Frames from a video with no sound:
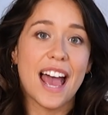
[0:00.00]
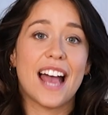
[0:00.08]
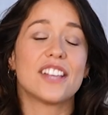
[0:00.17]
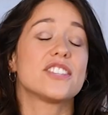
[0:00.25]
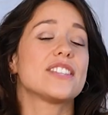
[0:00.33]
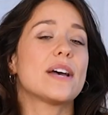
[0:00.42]

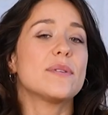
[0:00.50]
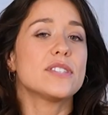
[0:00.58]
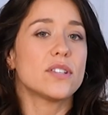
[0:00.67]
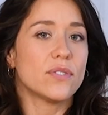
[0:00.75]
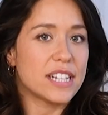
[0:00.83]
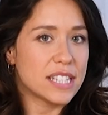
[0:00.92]
And so that was
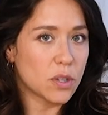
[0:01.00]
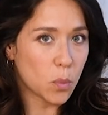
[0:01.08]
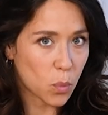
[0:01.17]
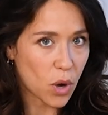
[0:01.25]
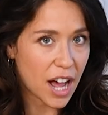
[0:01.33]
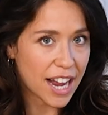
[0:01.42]
the
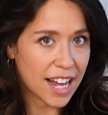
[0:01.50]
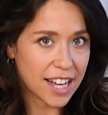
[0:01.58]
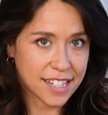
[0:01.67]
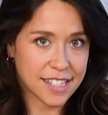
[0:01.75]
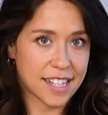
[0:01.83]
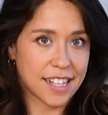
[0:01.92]
reason why I
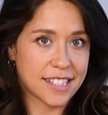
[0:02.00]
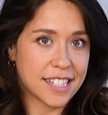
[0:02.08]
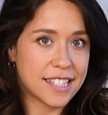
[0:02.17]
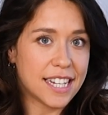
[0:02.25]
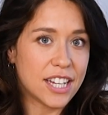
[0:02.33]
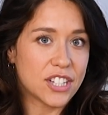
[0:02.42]
started
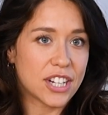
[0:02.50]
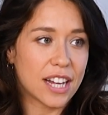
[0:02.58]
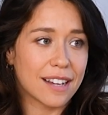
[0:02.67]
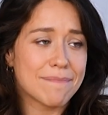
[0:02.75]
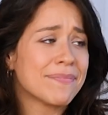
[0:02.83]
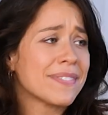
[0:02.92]
teaching.